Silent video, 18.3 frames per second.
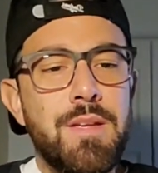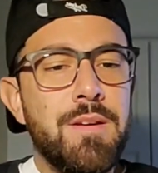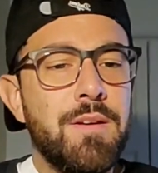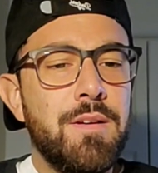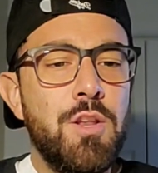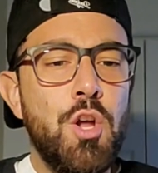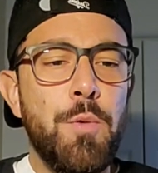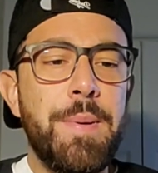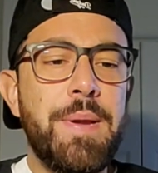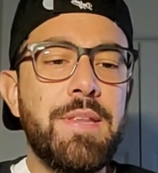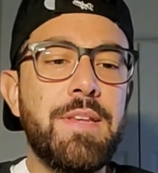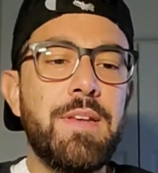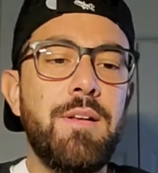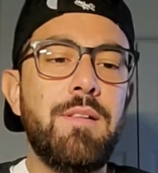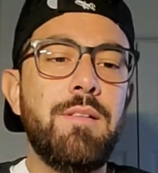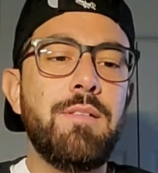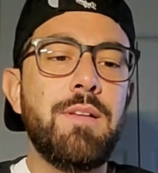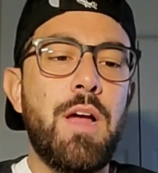No big
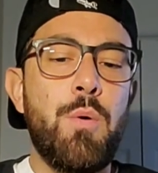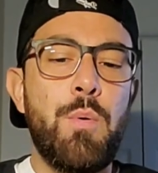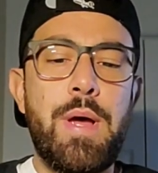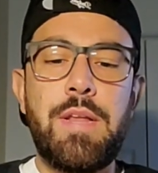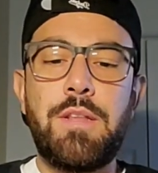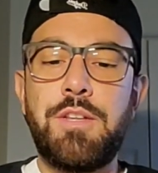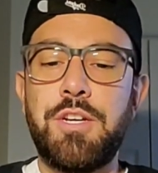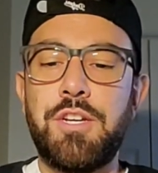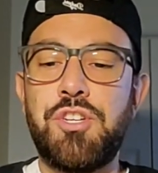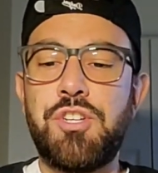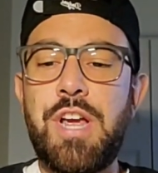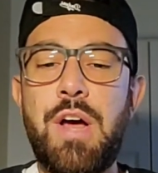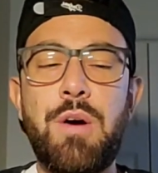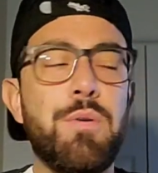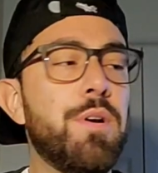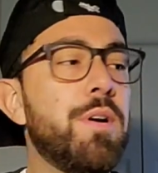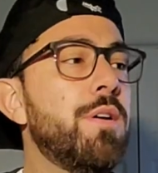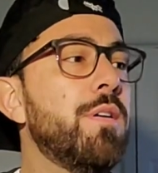deal. I went, took a
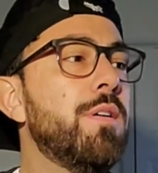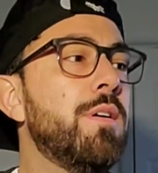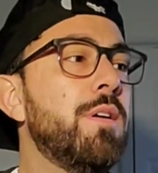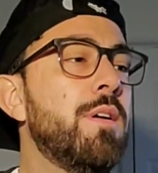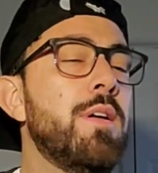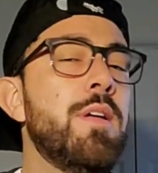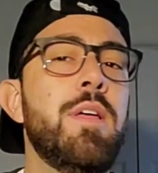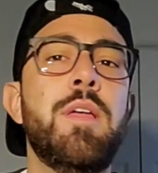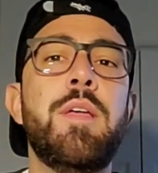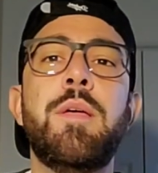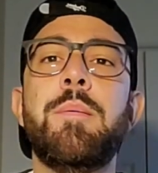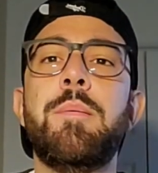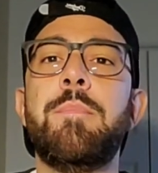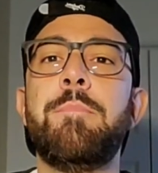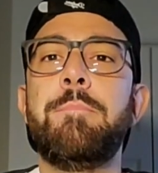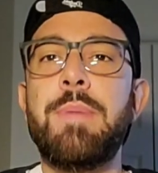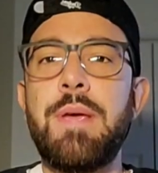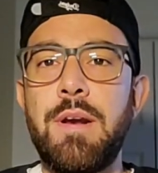shower,
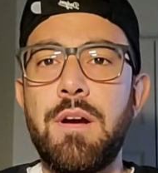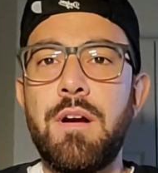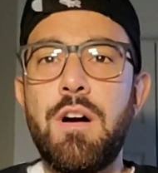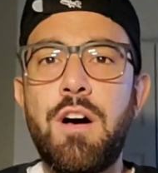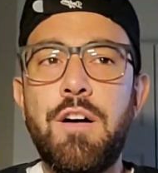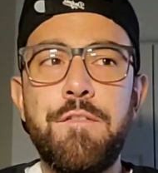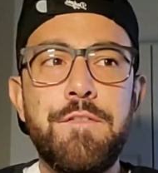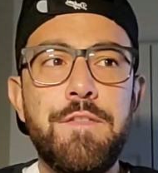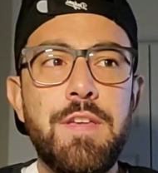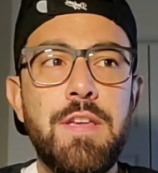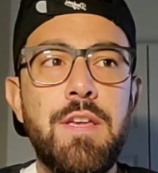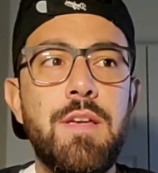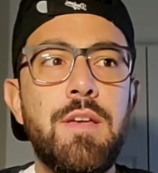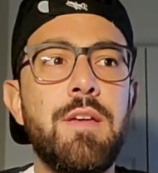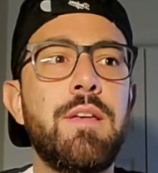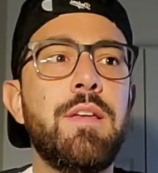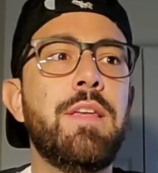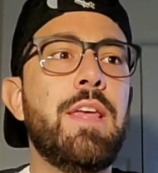made a coffee,
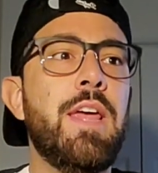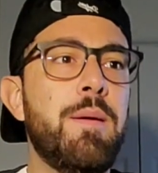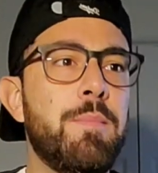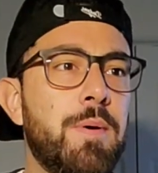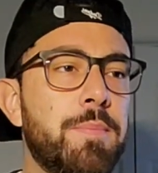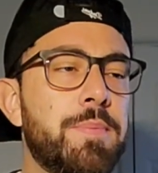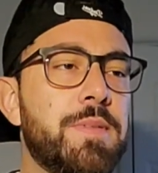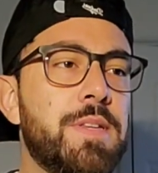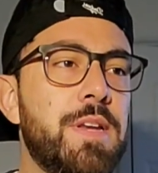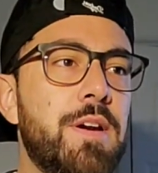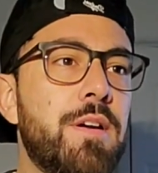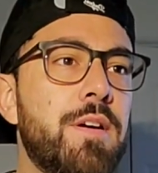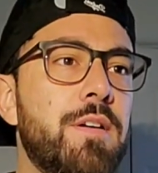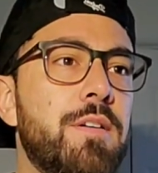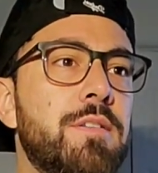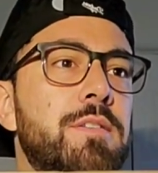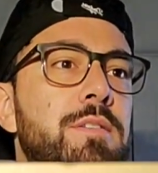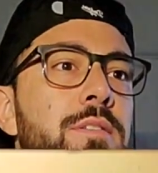came
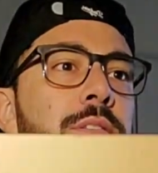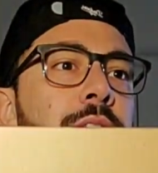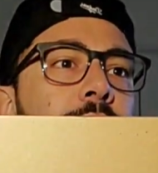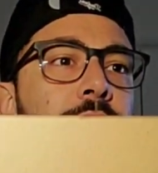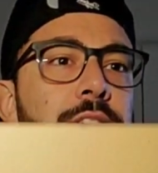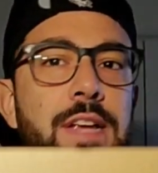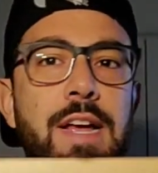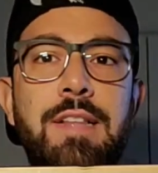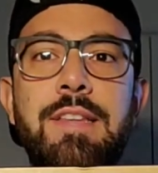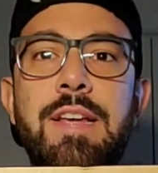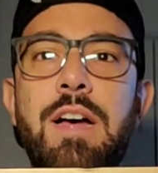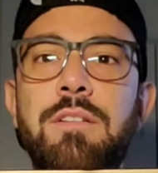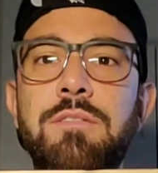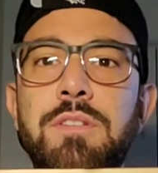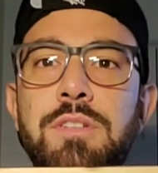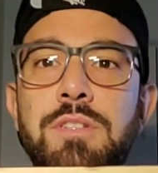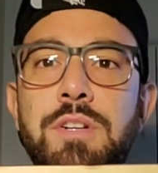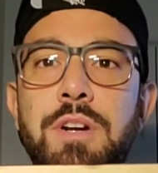upstairs, sat down
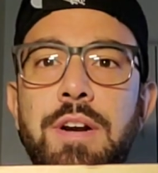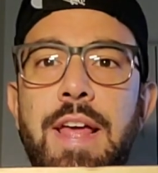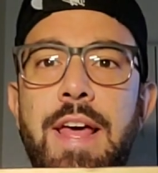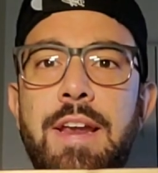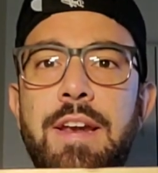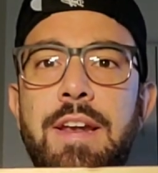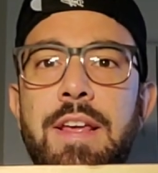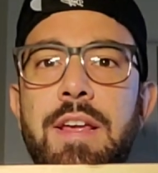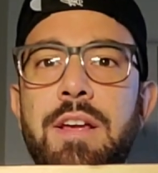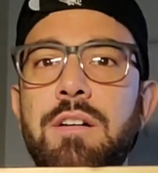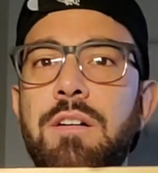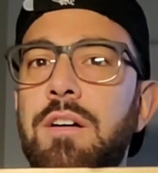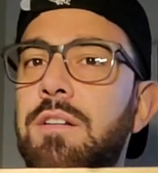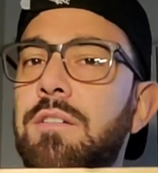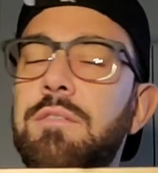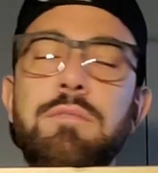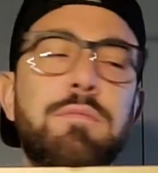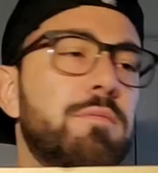to start editing
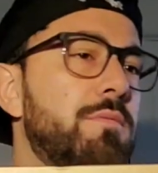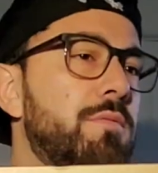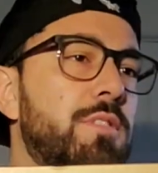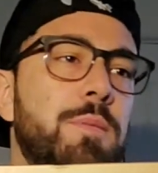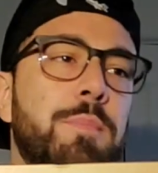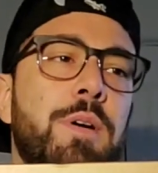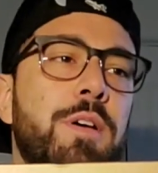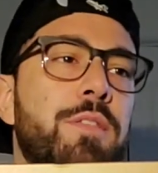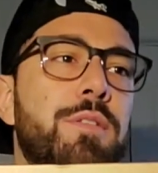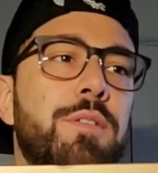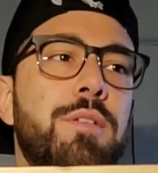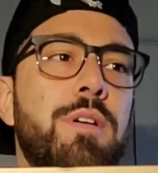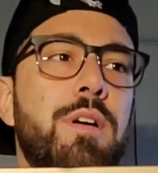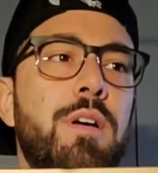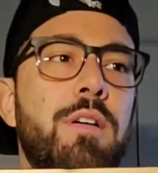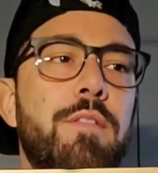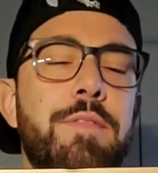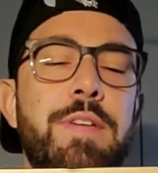on some
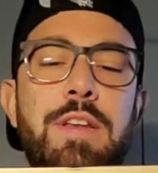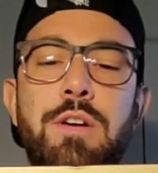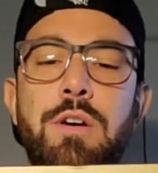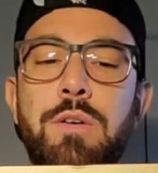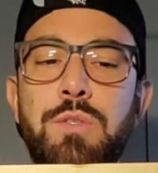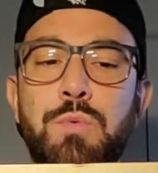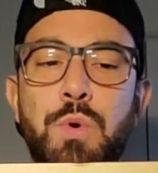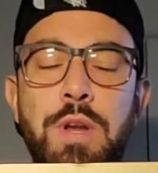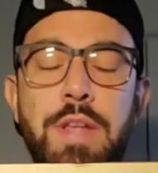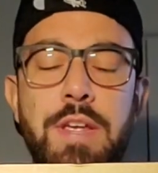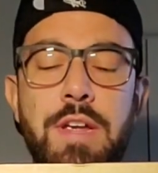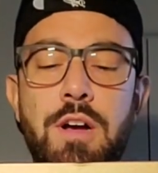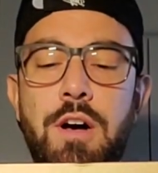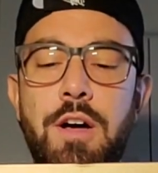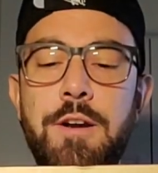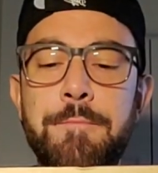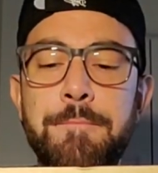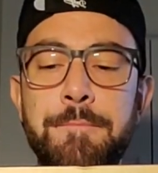other video I was working
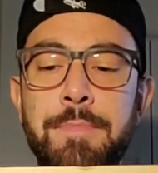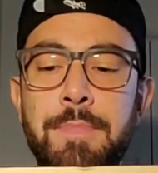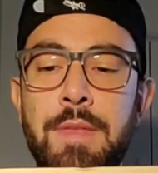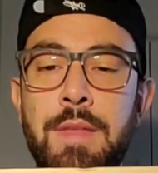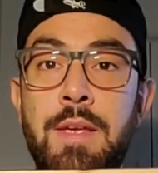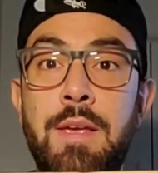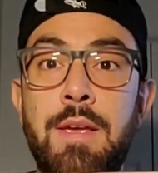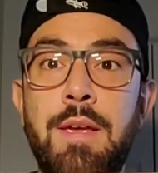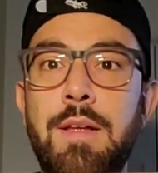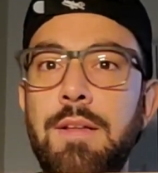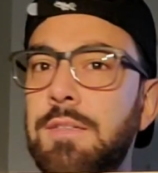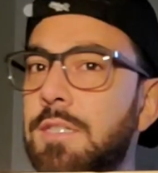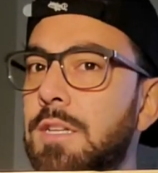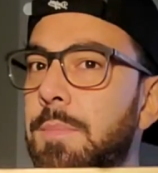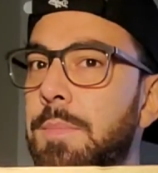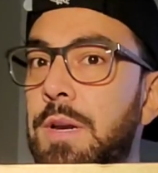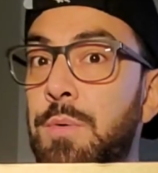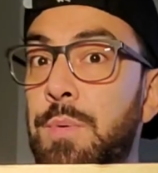on, and
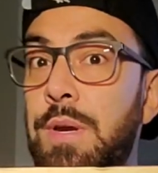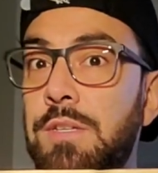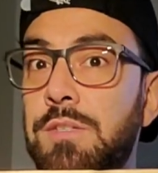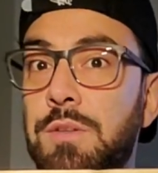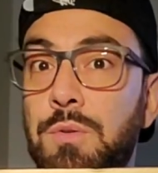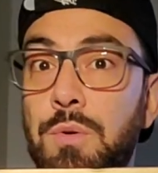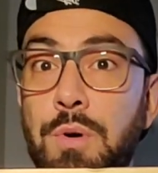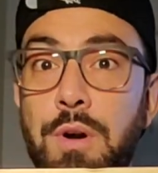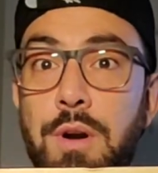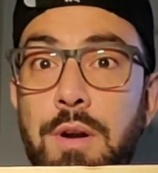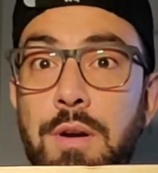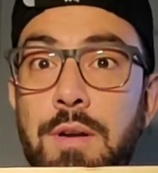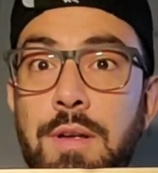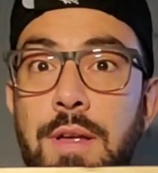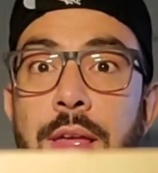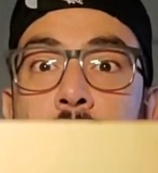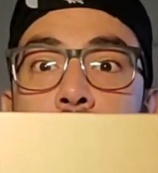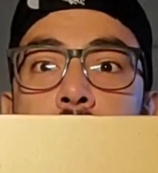somebody rings the door,
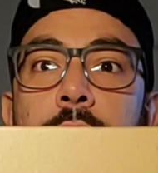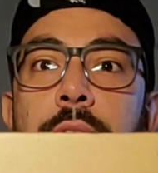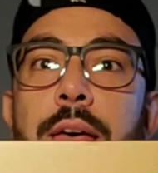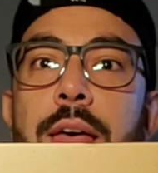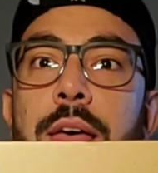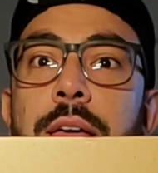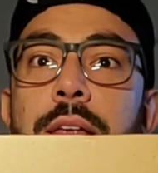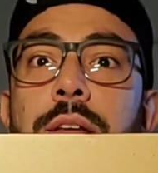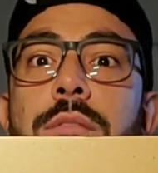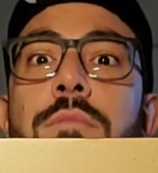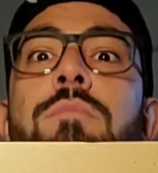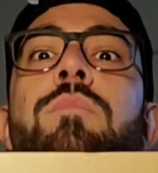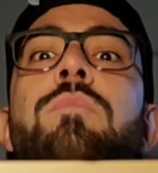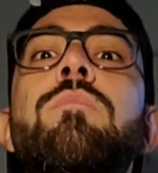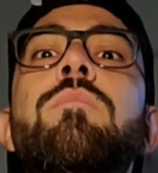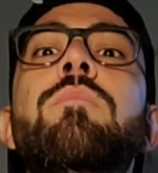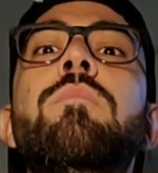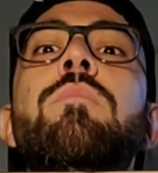and
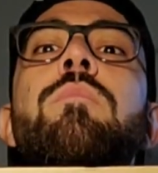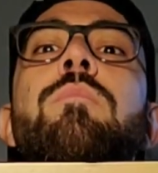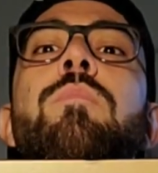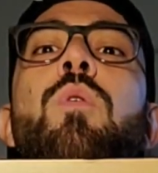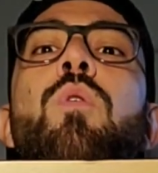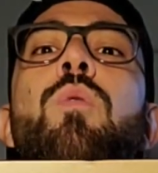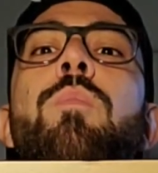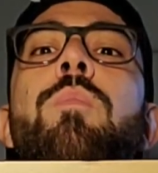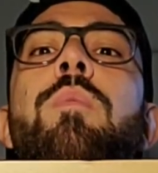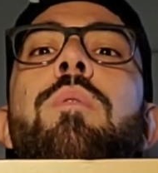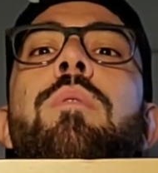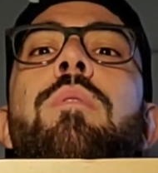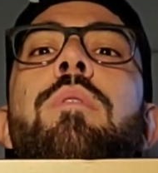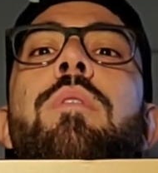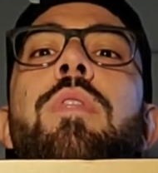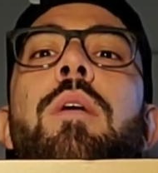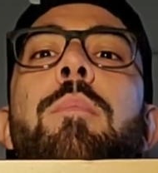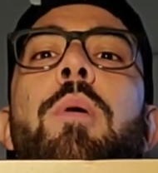boom,
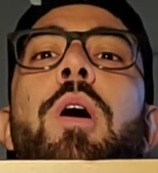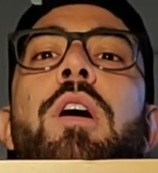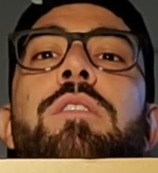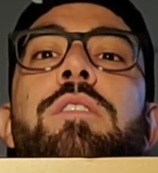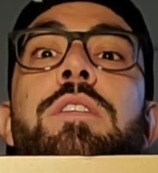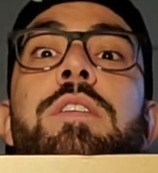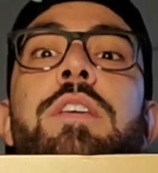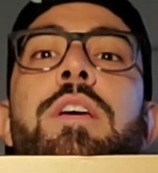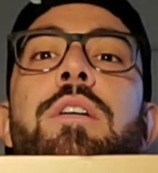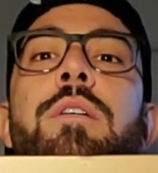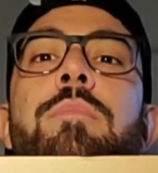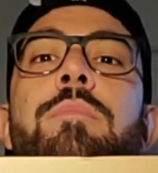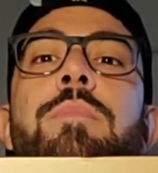the box is here.